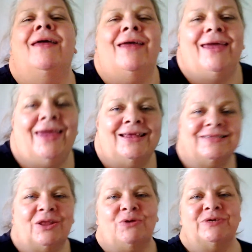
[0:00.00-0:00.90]
Hey, it's
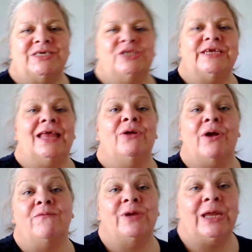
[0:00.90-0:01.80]
Lona Reshel Taylor
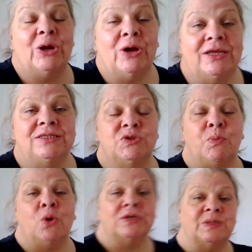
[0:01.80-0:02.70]
over here in
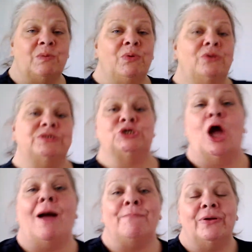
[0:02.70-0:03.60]
Support's Thimbles
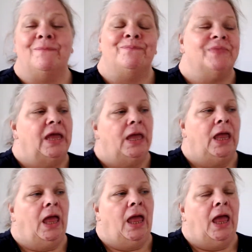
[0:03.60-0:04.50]
shop,
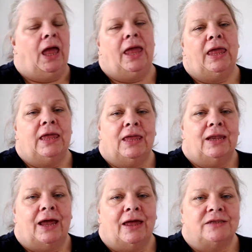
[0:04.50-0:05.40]

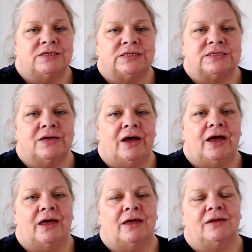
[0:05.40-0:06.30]
and I just
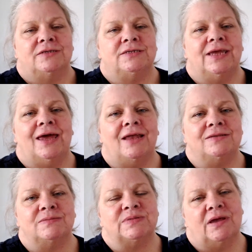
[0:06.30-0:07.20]

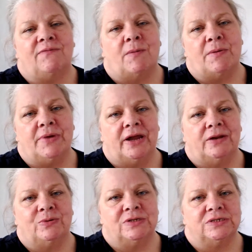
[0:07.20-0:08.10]
had some stuff on my
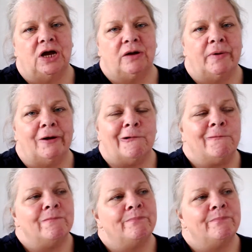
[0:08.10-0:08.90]
mind I wanted to talk about.